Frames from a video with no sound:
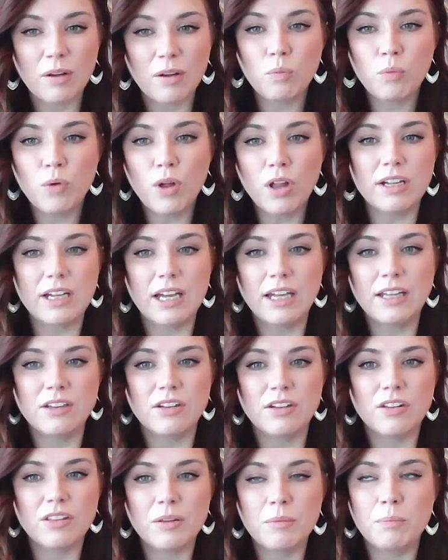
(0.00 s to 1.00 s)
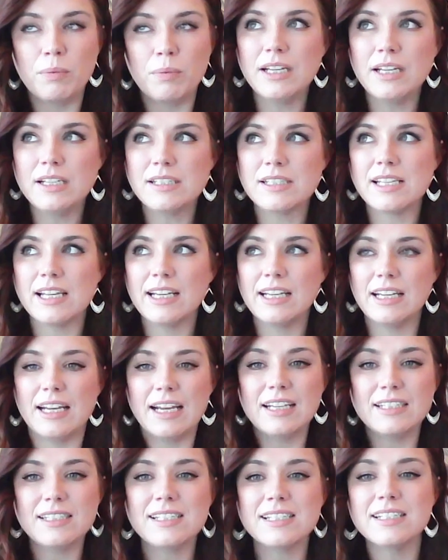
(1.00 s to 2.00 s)
Well, and the biggest thing,
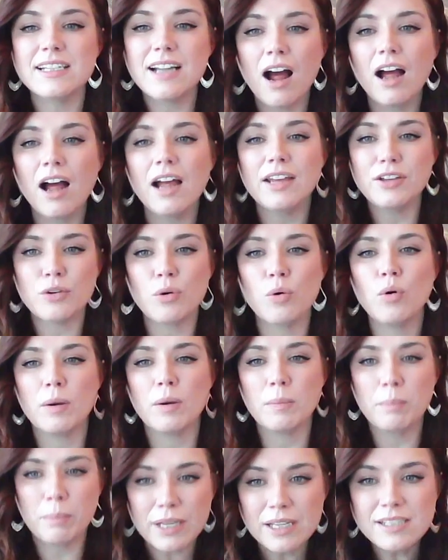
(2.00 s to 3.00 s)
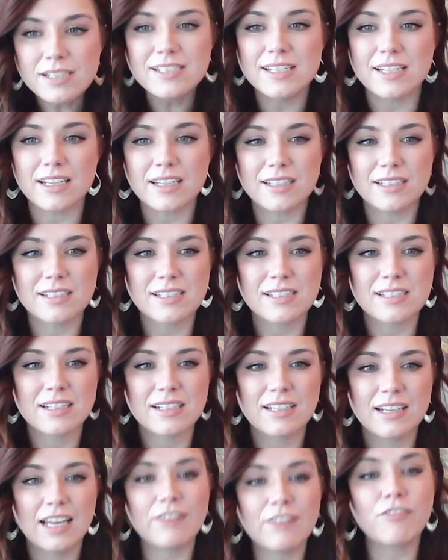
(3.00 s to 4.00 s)
it's not your business.
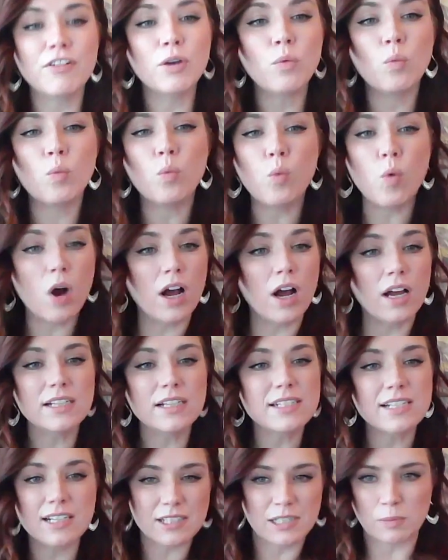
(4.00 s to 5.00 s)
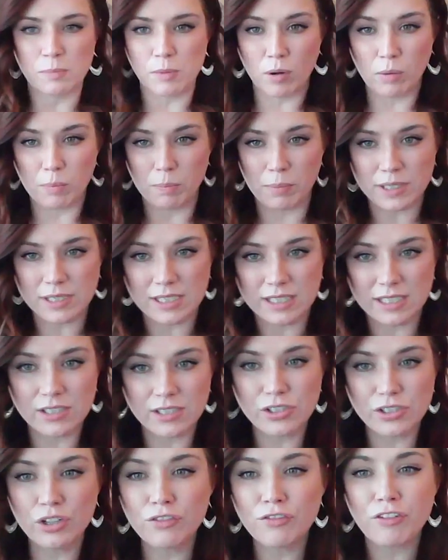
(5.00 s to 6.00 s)
If it was a small
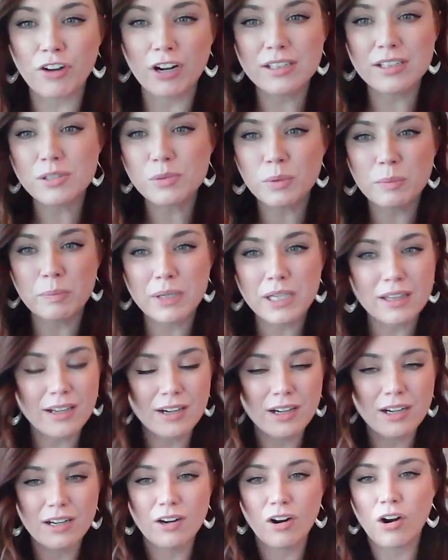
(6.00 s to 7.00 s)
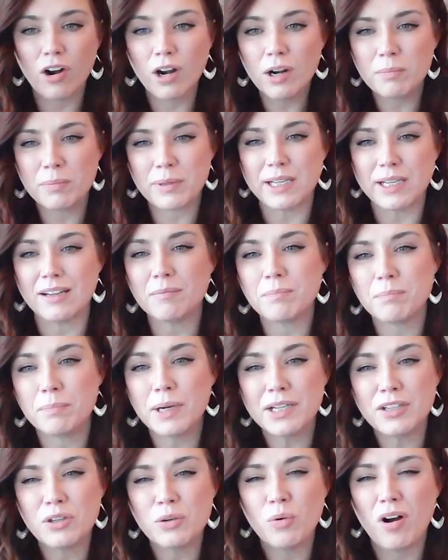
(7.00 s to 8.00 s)
business, your friends would be there in a heartbeat,
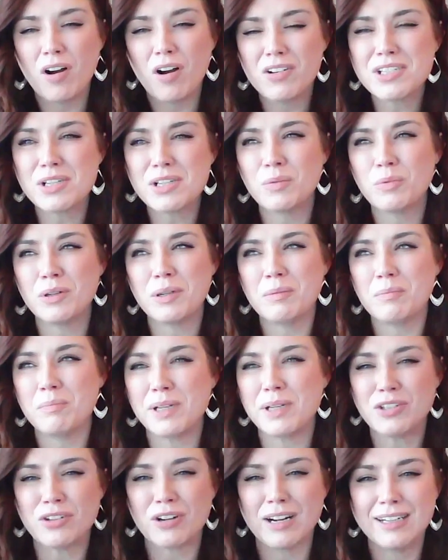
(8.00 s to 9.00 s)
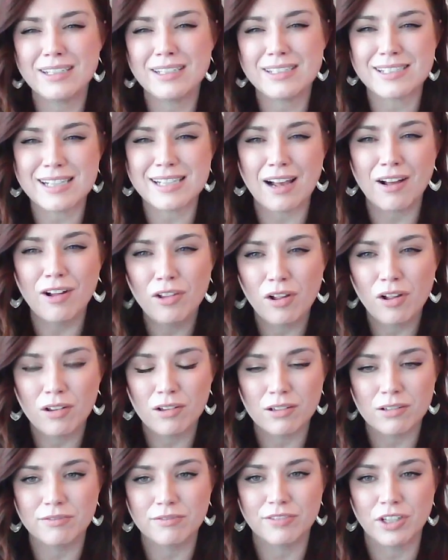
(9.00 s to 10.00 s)
but you also wouldn't be trying to sell
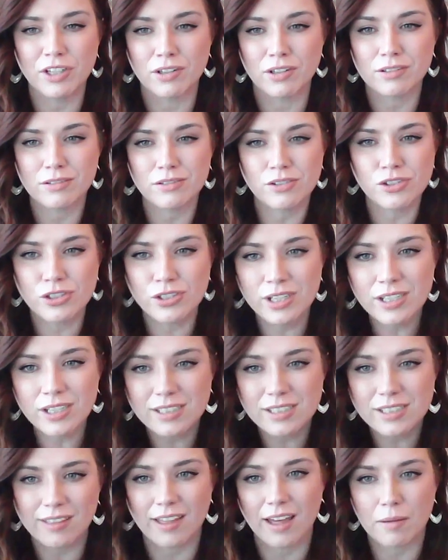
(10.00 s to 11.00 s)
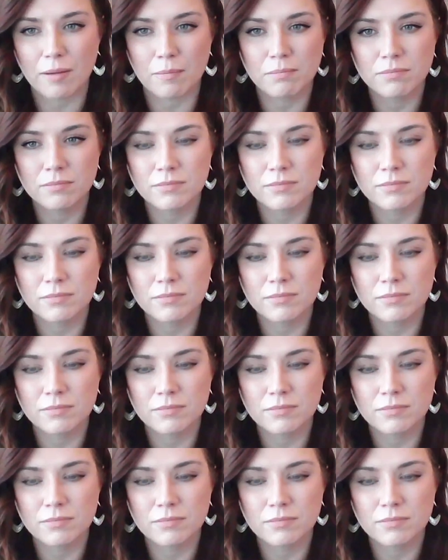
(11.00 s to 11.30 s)
all of your shit to them.